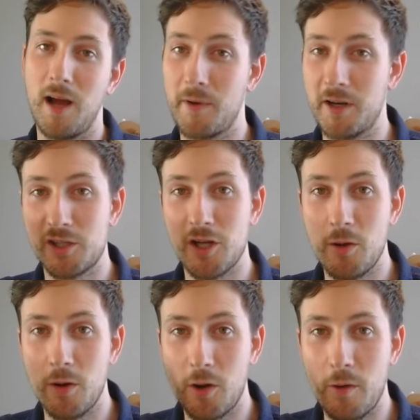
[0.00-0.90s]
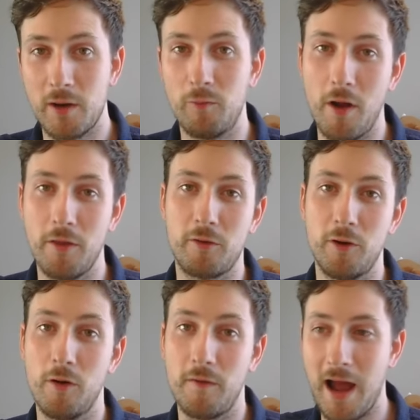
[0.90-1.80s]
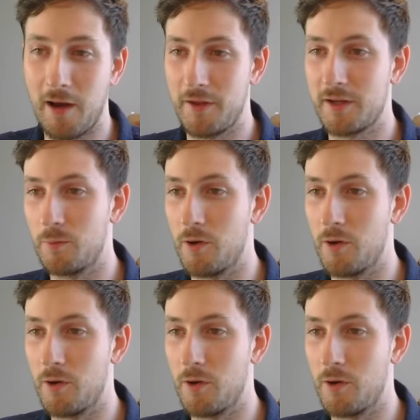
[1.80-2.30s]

I'm going to show you a quick run through of how this